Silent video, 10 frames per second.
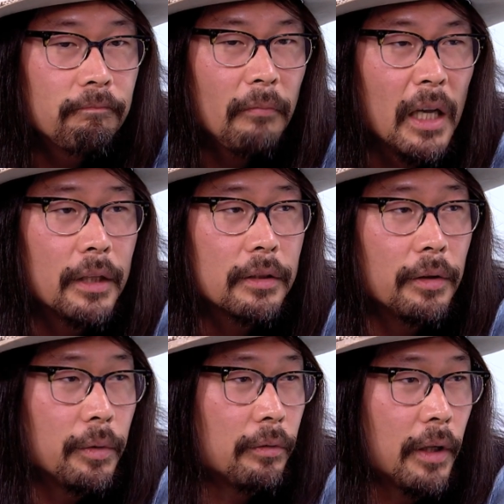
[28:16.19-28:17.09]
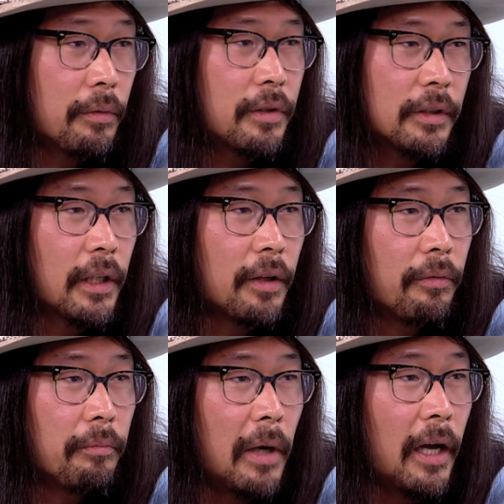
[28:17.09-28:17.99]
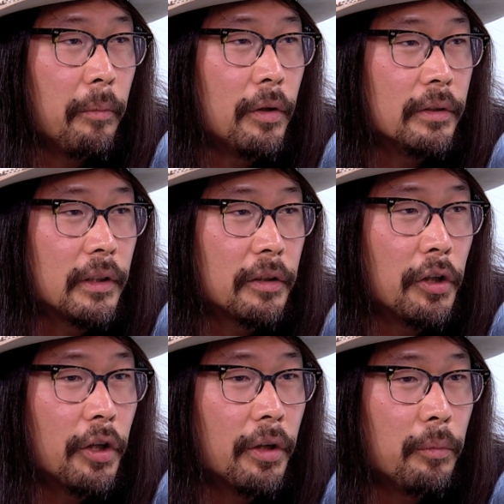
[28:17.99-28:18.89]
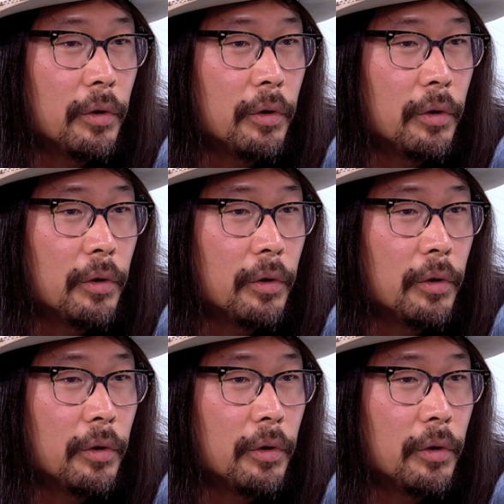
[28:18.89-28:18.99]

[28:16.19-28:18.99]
And so that was just kind of my music nerddom,